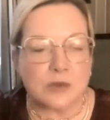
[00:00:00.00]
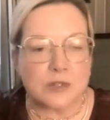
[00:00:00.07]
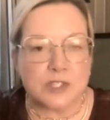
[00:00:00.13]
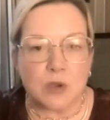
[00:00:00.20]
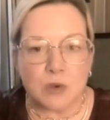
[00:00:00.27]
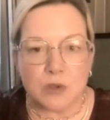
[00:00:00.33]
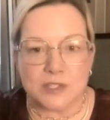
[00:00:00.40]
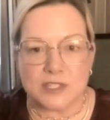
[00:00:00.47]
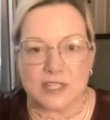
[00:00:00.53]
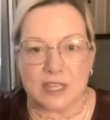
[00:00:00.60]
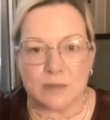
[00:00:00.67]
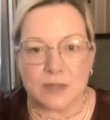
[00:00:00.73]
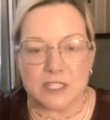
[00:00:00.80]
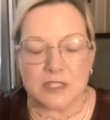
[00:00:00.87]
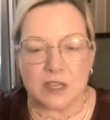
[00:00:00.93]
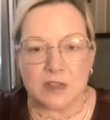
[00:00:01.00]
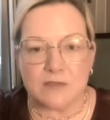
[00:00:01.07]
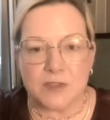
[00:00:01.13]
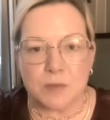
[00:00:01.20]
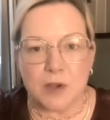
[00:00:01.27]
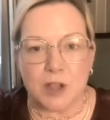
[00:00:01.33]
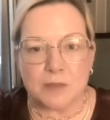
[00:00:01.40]
There is a whole segment
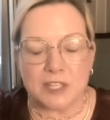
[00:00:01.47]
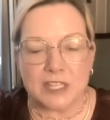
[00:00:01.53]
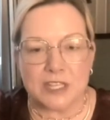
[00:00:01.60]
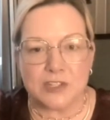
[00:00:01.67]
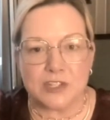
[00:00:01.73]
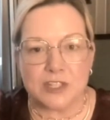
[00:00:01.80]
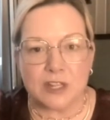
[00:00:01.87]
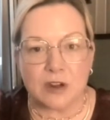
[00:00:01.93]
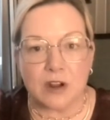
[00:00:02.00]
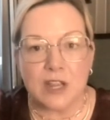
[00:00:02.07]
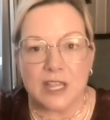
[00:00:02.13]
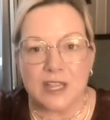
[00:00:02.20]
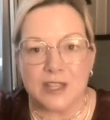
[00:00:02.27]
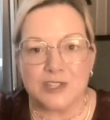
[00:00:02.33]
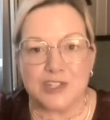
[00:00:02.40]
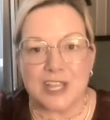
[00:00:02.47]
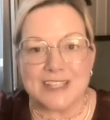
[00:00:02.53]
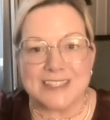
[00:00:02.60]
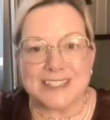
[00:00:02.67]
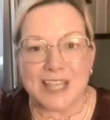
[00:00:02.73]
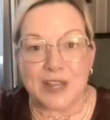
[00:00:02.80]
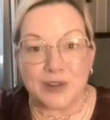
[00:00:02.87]
of the population that are
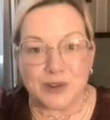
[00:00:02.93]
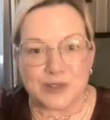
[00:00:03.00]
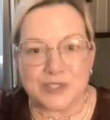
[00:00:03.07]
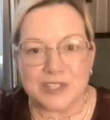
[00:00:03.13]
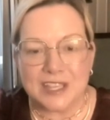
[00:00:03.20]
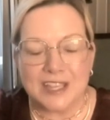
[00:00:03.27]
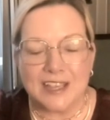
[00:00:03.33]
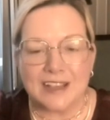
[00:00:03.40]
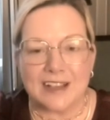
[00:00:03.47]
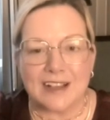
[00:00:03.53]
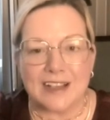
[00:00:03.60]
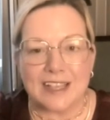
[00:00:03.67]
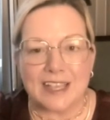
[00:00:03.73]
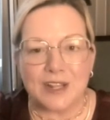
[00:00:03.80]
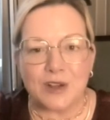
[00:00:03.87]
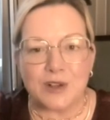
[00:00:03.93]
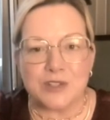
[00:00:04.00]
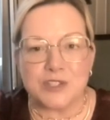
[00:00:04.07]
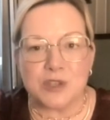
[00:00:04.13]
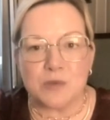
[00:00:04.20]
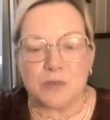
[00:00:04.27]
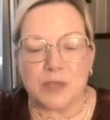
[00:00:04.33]
Gen Zers uh, and
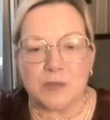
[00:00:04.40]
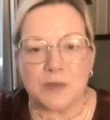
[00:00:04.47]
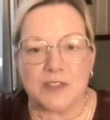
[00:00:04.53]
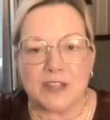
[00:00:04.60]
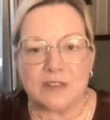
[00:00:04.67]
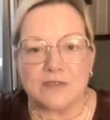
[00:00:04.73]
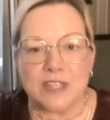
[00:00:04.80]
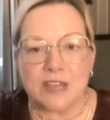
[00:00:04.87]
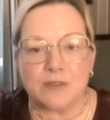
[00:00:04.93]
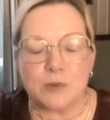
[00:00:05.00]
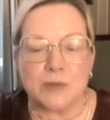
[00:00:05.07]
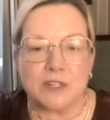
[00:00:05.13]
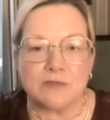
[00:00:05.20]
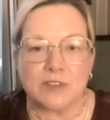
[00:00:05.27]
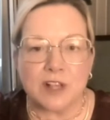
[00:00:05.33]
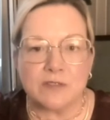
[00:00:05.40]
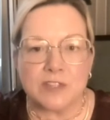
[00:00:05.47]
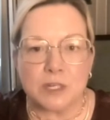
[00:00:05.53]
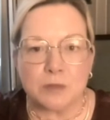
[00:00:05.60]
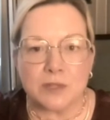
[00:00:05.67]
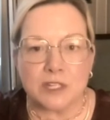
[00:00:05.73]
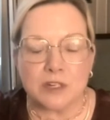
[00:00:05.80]
also people that have never been
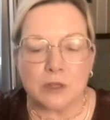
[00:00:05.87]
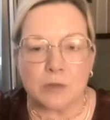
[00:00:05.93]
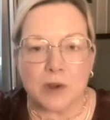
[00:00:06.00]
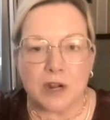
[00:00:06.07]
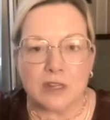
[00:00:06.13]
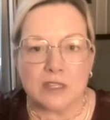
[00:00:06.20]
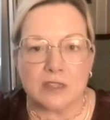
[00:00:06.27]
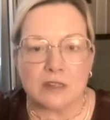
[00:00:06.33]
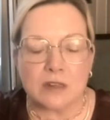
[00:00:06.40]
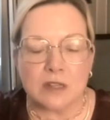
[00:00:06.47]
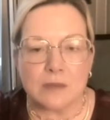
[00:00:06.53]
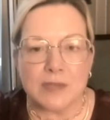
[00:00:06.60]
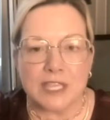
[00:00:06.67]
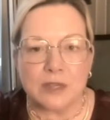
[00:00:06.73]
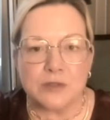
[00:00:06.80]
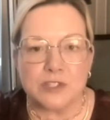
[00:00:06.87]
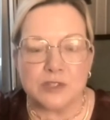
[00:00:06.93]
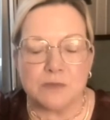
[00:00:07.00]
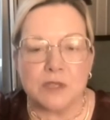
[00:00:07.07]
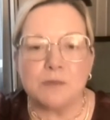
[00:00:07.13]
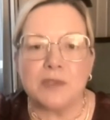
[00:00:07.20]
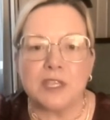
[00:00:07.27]
involved in a political party. They're coming out
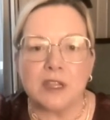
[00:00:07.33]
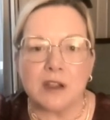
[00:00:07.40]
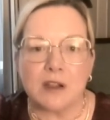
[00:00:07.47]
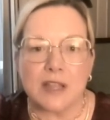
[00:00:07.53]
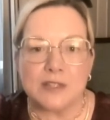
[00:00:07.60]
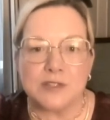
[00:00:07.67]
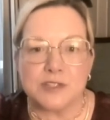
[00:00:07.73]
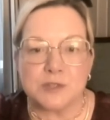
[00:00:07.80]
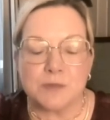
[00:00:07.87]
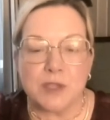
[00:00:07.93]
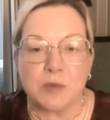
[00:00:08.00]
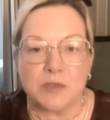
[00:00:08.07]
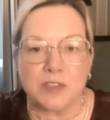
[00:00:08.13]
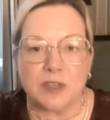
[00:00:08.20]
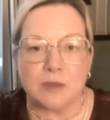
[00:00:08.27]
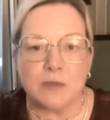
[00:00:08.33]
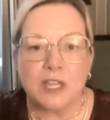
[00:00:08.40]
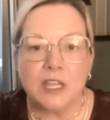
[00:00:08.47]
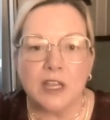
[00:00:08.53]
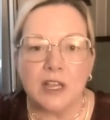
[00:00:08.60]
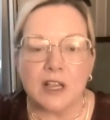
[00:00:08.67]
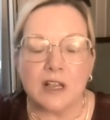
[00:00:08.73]
to meet Pierre and to speak with him
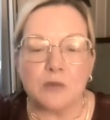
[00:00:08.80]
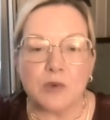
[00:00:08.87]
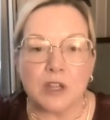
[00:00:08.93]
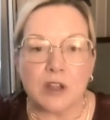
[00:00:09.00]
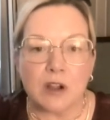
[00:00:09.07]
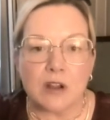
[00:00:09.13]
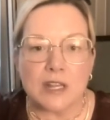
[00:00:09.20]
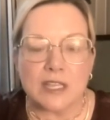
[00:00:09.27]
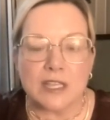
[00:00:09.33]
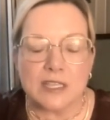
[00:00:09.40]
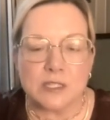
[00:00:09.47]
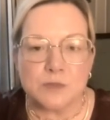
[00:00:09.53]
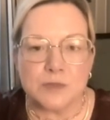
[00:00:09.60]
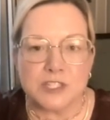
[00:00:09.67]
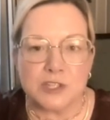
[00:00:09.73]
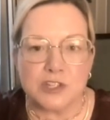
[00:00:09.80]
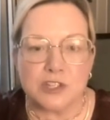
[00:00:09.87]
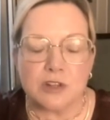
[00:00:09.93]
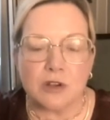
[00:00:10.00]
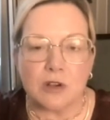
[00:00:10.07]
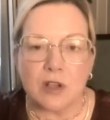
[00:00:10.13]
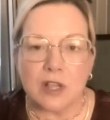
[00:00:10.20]
uh, regarding his
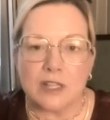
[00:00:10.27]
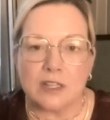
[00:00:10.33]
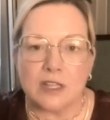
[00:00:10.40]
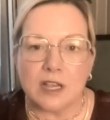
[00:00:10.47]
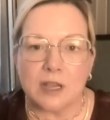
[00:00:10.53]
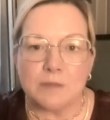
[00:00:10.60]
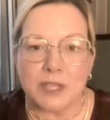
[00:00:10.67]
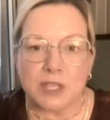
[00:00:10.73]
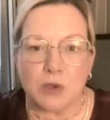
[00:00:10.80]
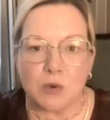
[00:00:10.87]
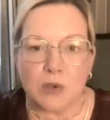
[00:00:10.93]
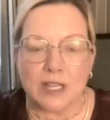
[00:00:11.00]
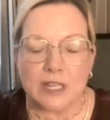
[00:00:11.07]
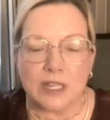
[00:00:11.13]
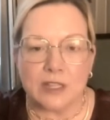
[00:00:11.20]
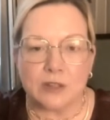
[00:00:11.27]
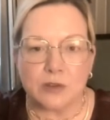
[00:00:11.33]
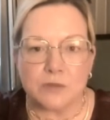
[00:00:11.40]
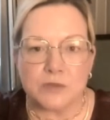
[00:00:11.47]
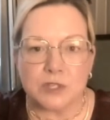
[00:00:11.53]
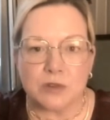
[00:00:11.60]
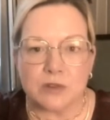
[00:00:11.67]
position on uh, Bitcoin
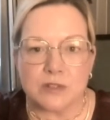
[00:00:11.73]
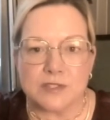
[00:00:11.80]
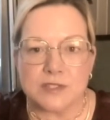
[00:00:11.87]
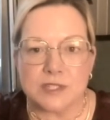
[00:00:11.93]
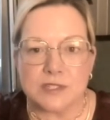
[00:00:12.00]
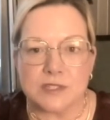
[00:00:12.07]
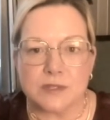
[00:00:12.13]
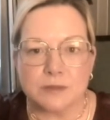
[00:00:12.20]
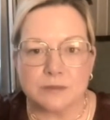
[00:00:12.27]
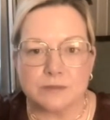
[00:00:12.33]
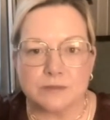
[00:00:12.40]
and cryptocurrencies.